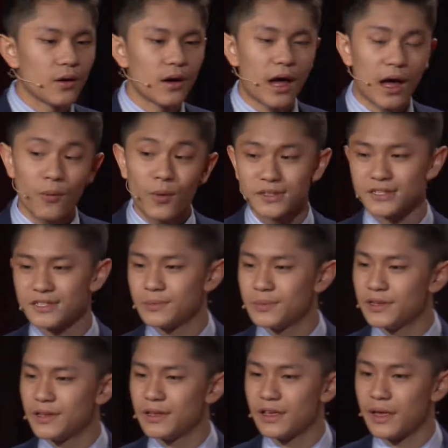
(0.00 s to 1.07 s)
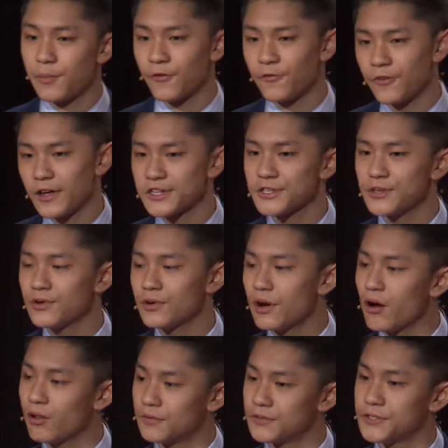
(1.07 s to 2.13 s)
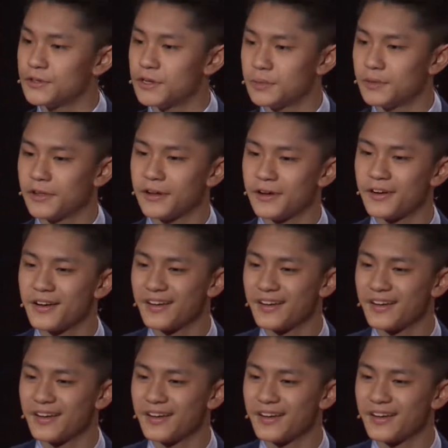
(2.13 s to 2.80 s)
I wanted to be a professional Call of Duty player.